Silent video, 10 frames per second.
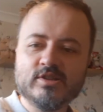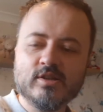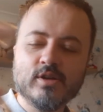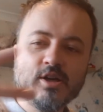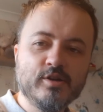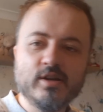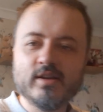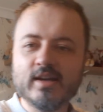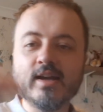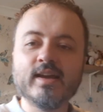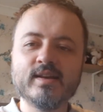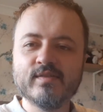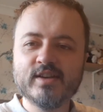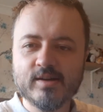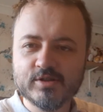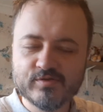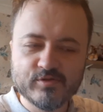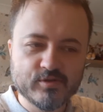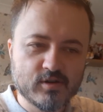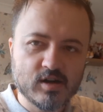So you didn't negate any of the damage through
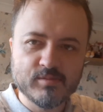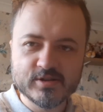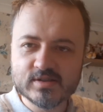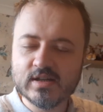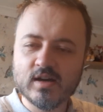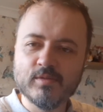your armor this time.